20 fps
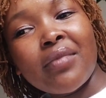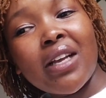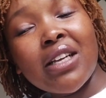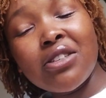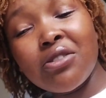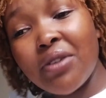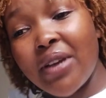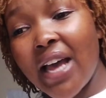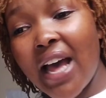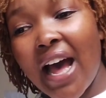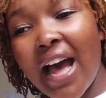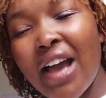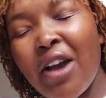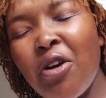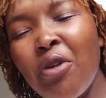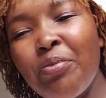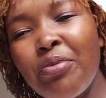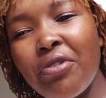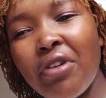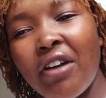So yeah, I
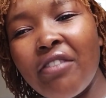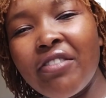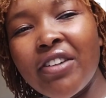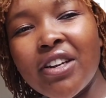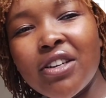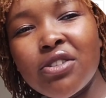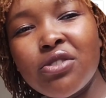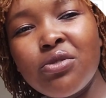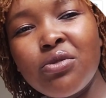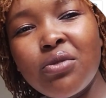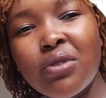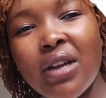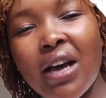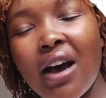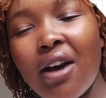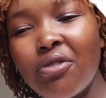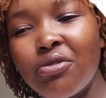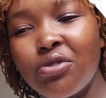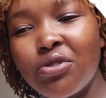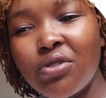hope you have understood
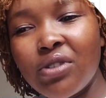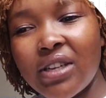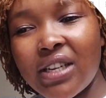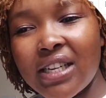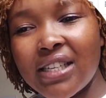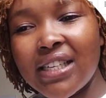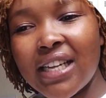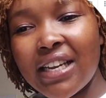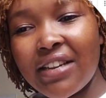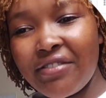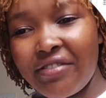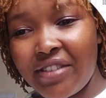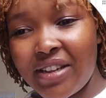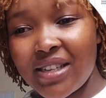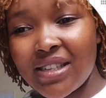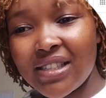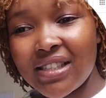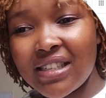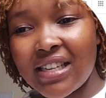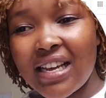how to create an
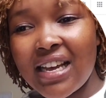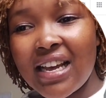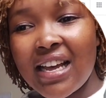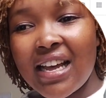event